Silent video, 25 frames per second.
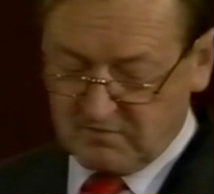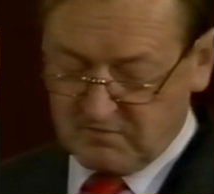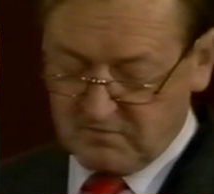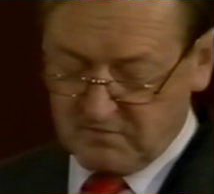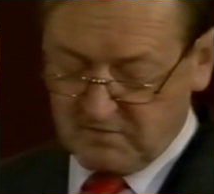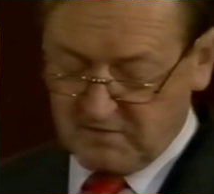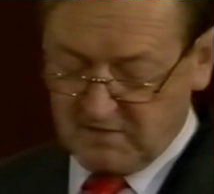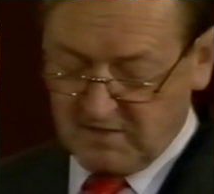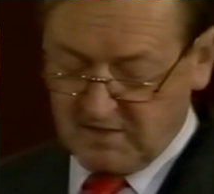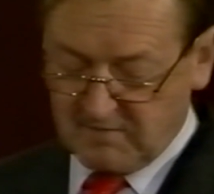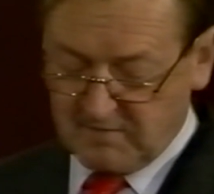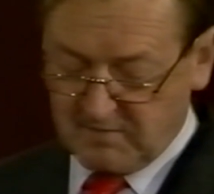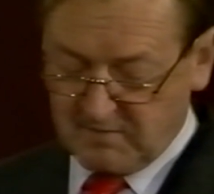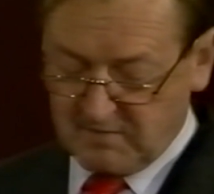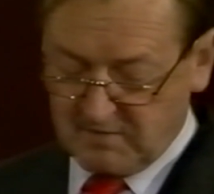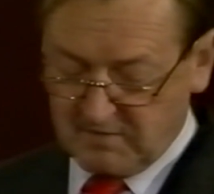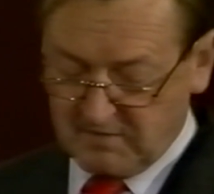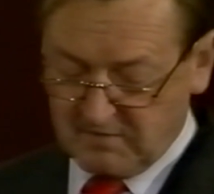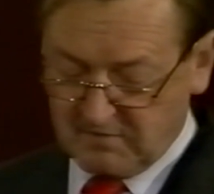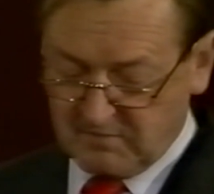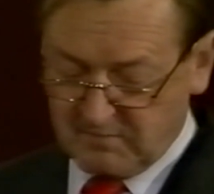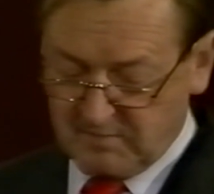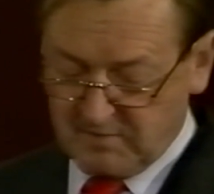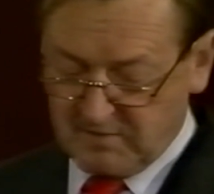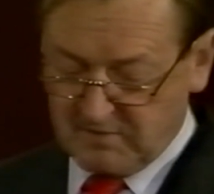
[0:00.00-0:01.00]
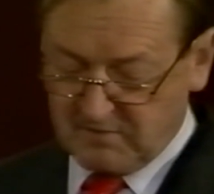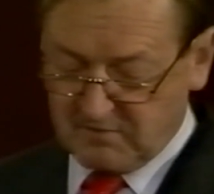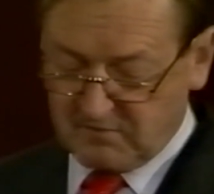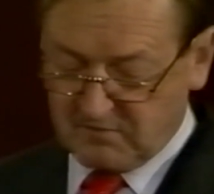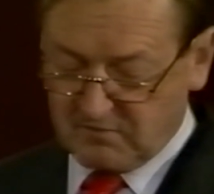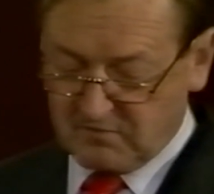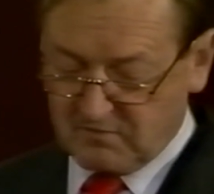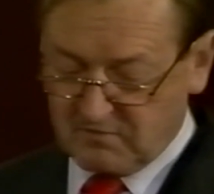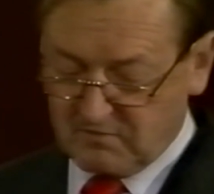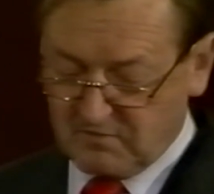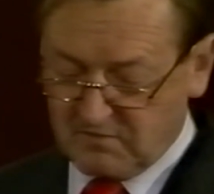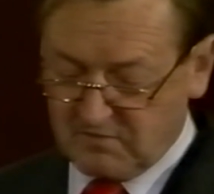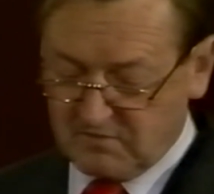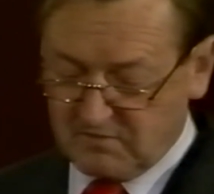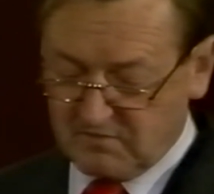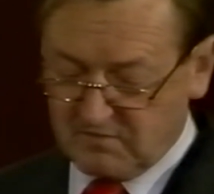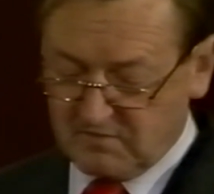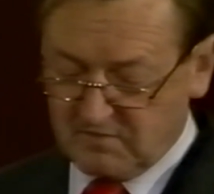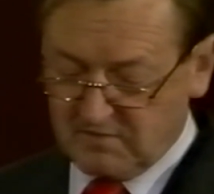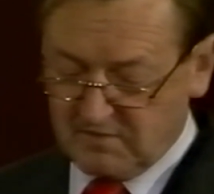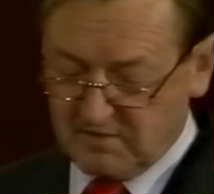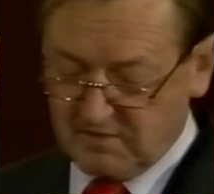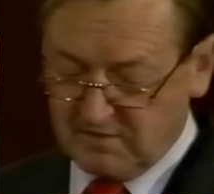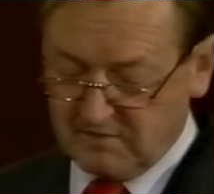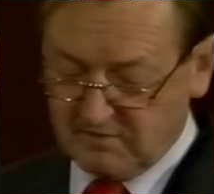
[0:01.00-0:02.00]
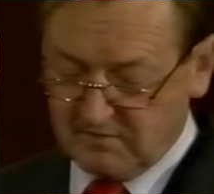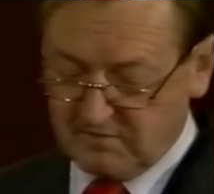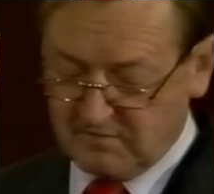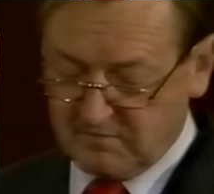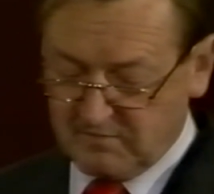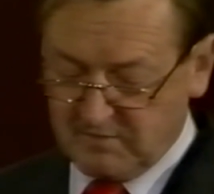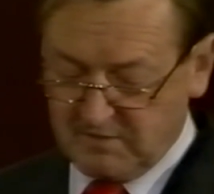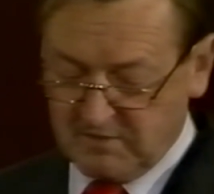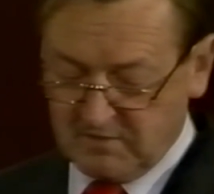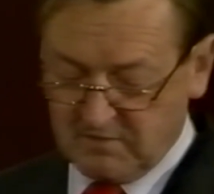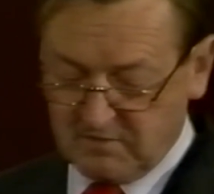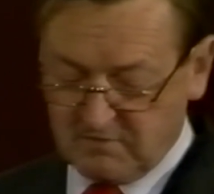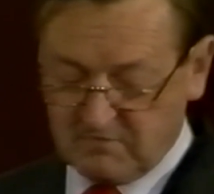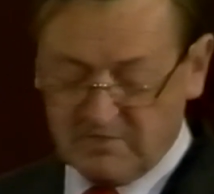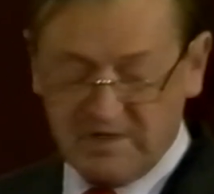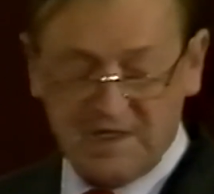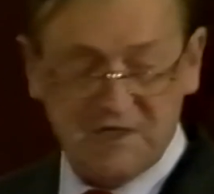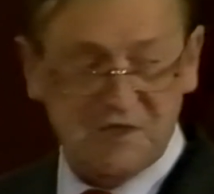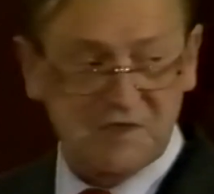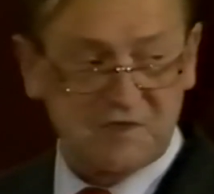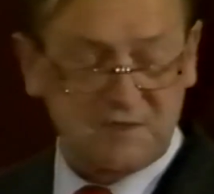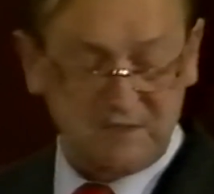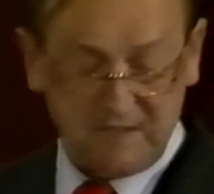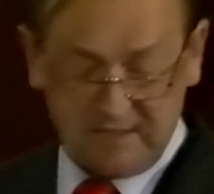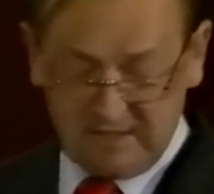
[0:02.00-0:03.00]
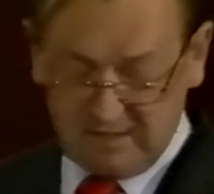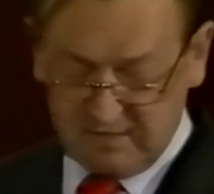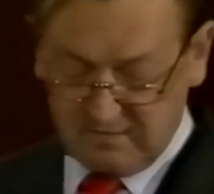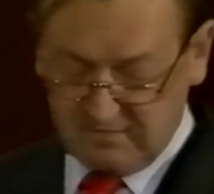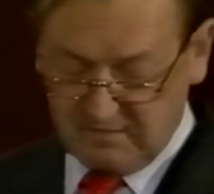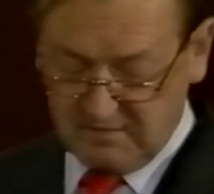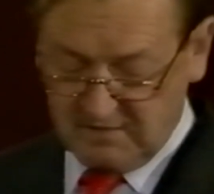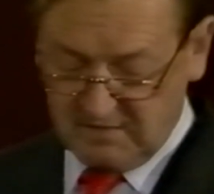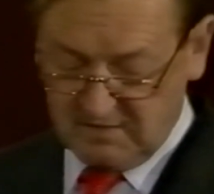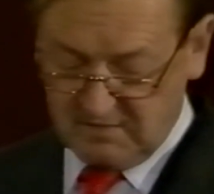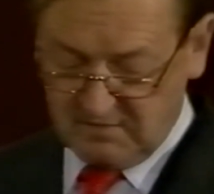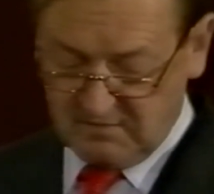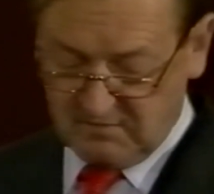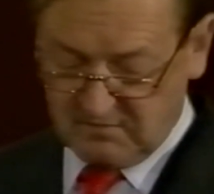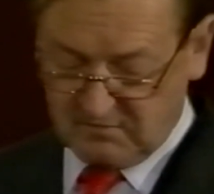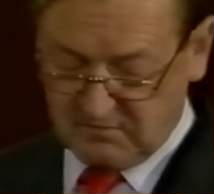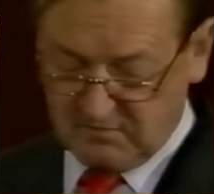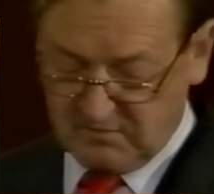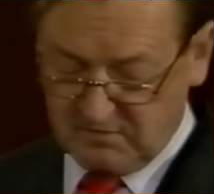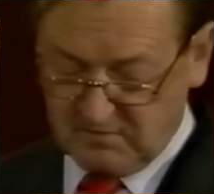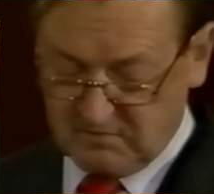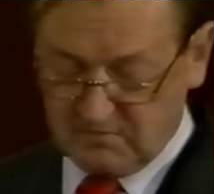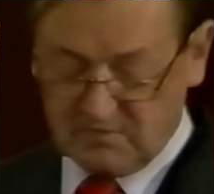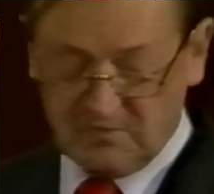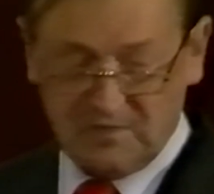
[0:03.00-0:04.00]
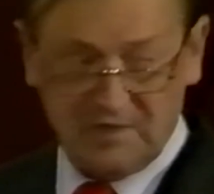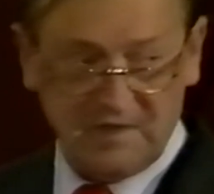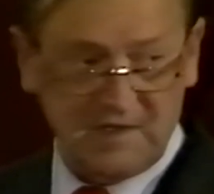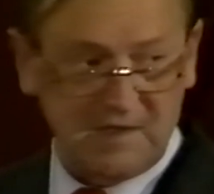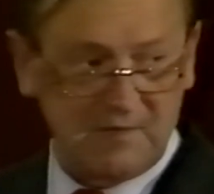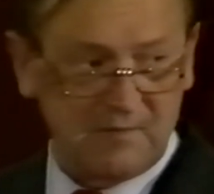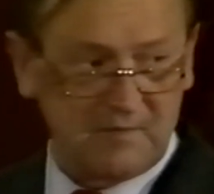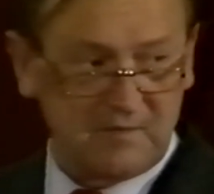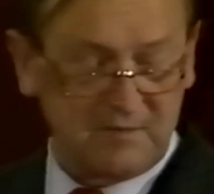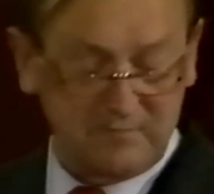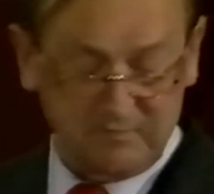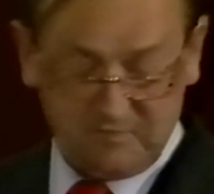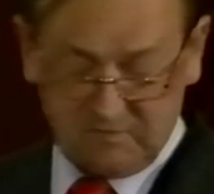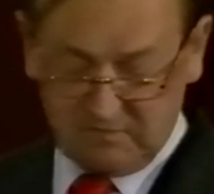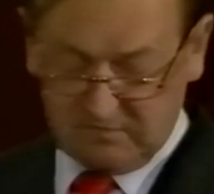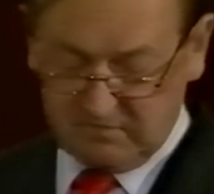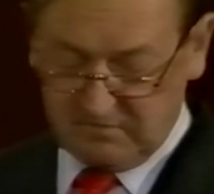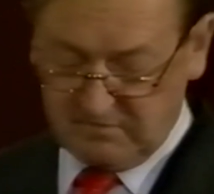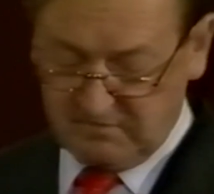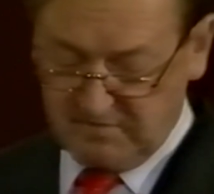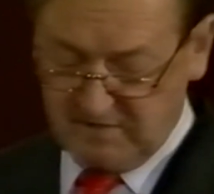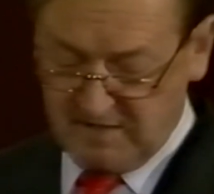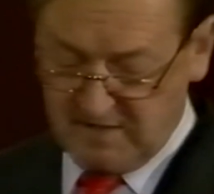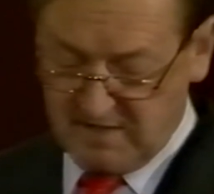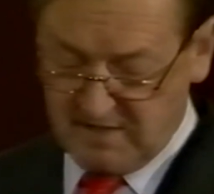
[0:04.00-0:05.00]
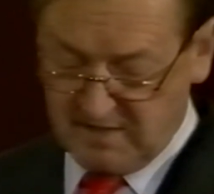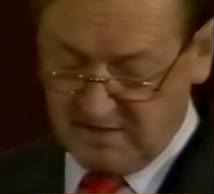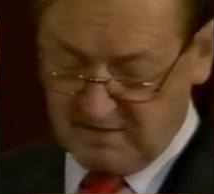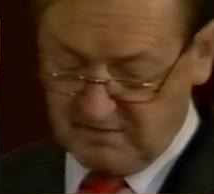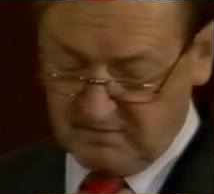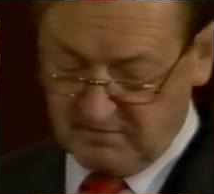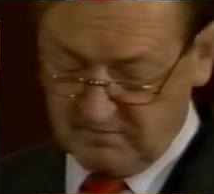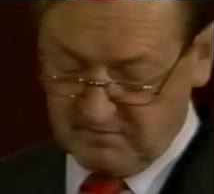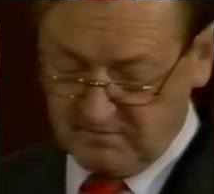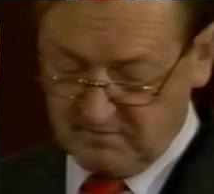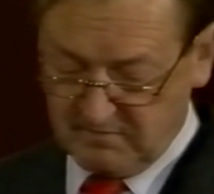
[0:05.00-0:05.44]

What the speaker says: for capital expenditure in recent years has been on rationalising industries to enable them to survive.